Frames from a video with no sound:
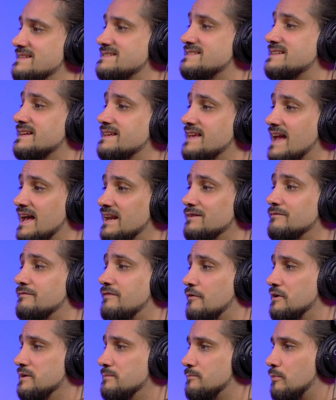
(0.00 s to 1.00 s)
is again a
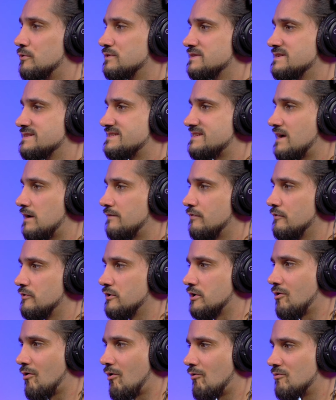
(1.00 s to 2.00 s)
very important sound for
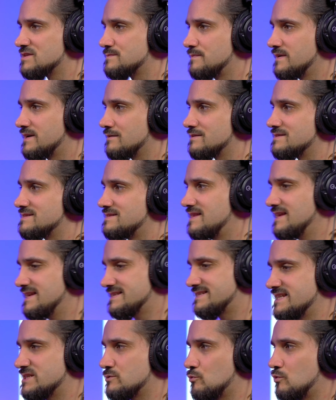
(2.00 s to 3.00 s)
the chorus because
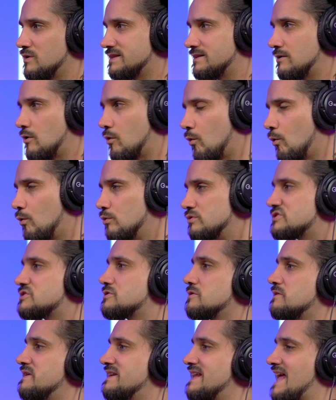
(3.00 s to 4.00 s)
this what
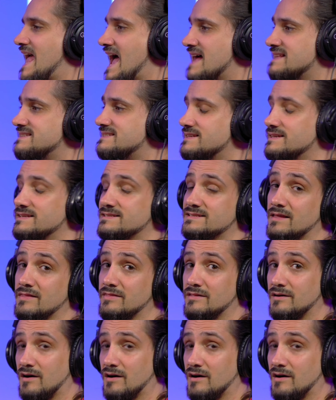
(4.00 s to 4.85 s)
also enhances the